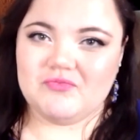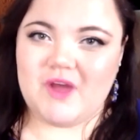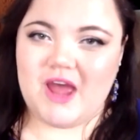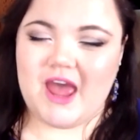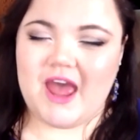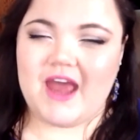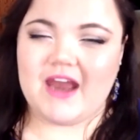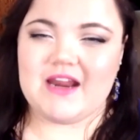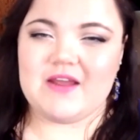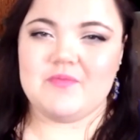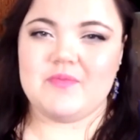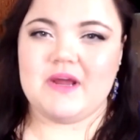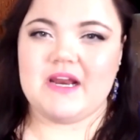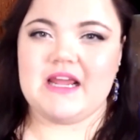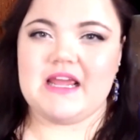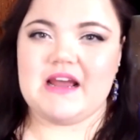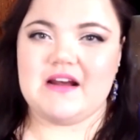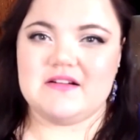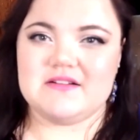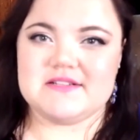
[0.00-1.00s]
anybody
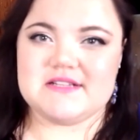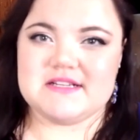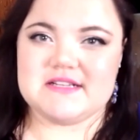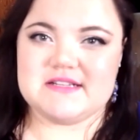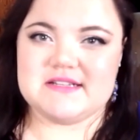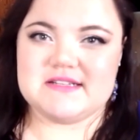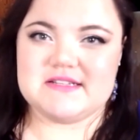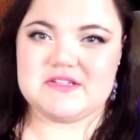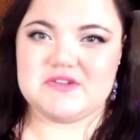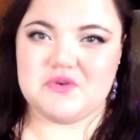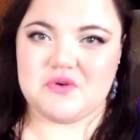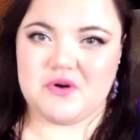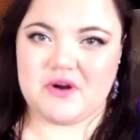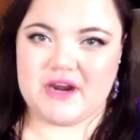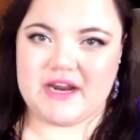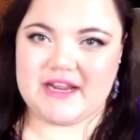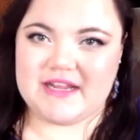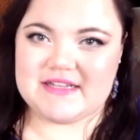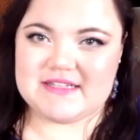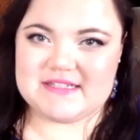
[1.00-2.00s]
else's
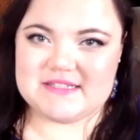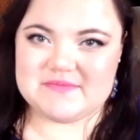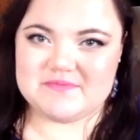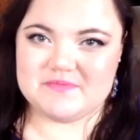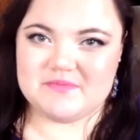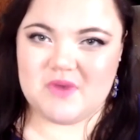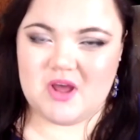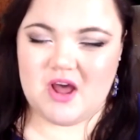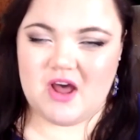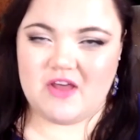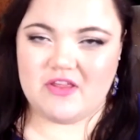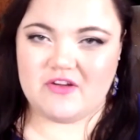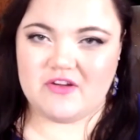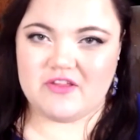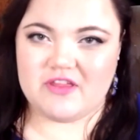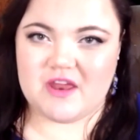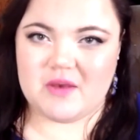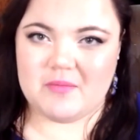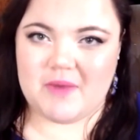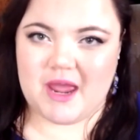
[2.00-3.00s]
stories other
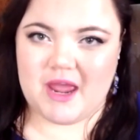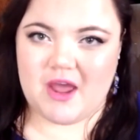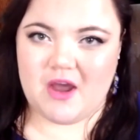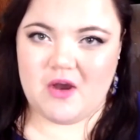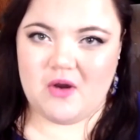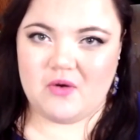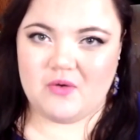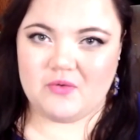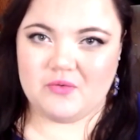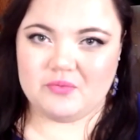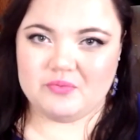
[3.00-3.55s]
than my own.